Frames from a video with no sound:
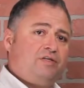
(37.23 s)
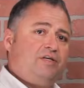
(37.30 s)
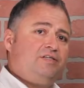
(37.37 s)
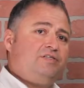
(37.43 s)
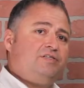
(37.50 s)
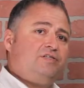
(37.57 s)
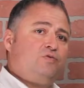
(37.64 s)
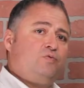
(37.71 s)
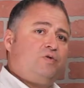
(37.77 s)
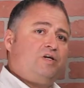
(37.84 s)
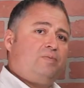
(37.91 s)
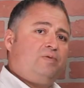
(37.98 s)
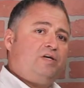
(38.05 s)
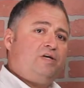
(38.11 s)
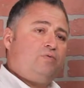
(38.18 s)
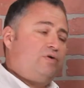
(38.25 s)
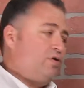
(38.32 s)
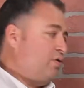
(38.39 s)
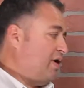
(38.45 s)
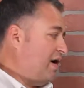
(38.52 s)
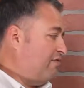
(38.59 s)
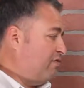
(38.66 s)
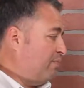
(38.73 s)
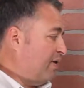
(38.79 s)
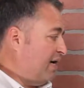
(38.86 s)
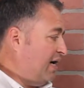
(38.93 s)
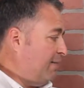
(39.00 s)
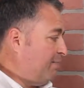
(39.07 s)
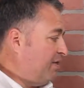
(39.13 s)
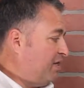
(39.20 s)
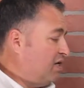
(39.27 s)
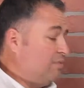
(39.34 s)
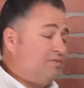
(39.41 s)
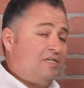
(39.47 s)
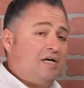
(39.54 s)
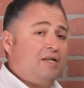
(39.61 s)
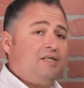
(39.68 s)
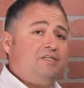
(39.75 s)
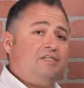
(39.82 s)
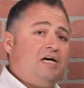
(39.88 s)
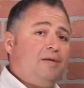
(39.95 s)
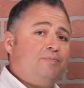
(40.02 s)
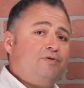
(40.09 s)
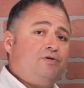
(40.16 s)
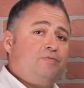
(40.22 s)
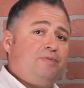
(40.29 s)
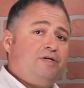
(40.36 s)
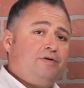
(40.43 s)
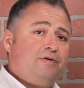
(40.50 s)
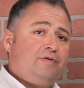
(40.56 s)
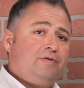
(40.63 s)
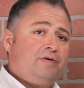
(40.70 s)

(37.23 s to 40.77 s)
This is going to be when you have a pipe that comes out of the top of your meter